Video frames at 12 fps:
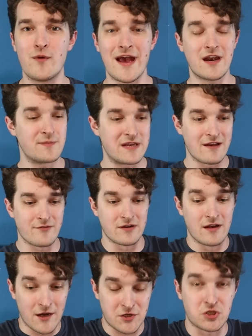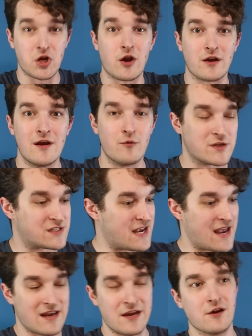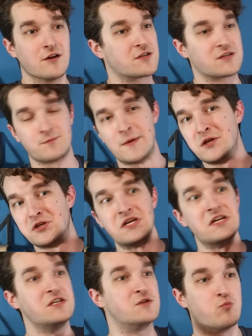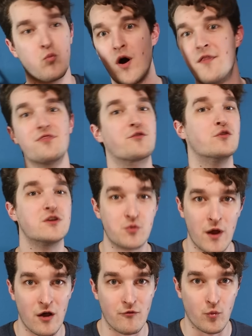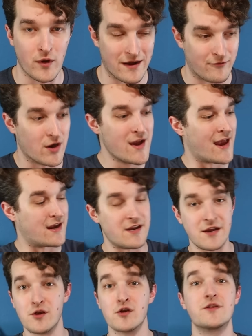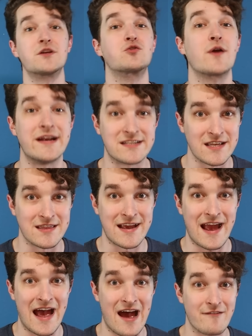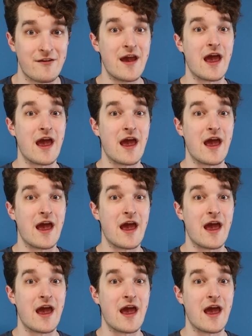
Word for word: We had to be given a chart with saying, here's species 1 through 12 or whatever, and here are the traits that they have.